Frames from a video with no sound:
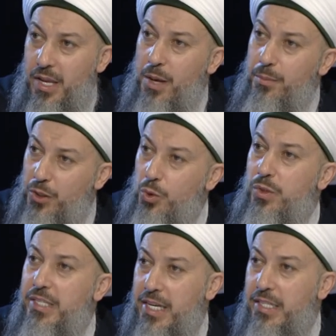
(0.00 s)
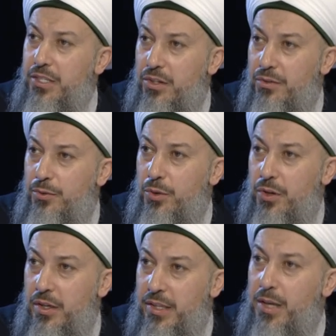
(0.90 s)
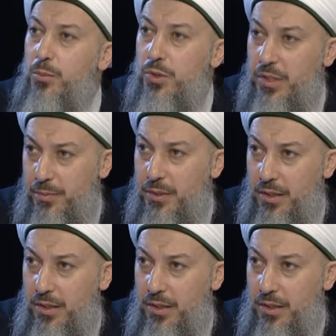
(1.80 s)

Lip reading: But who is easier for non-Muslims?